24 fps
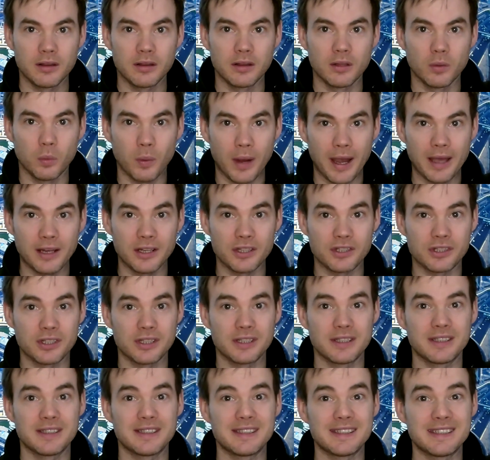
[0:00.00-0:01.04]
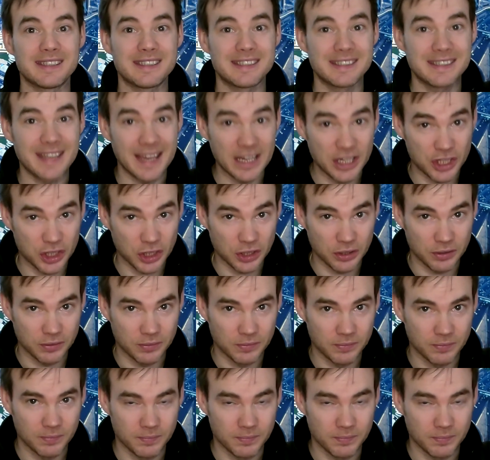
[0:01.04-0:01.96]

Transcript: the wireless station.